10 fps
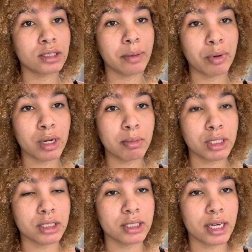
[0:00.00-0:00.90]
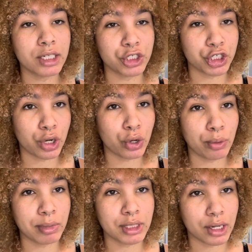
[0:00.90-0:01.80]
They're pretty much, it's like a
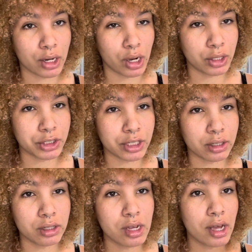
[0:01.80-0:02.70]
gel, it's like a color gel